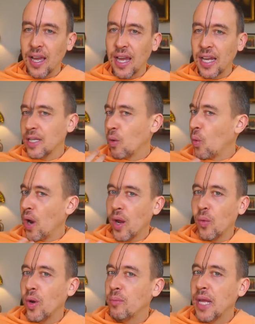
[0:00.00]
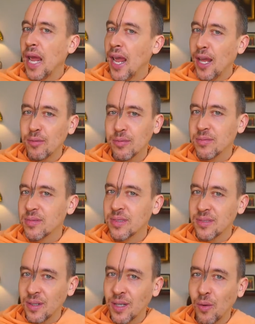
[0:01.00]
in the way we behave
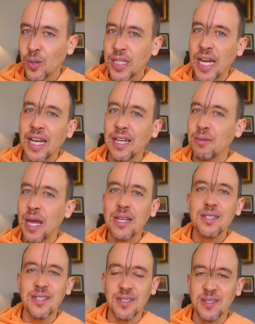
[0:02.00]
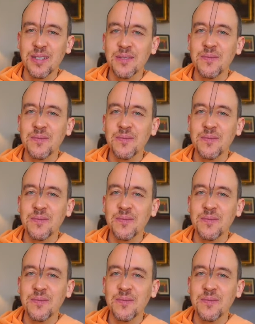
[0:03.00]
on our daily basis,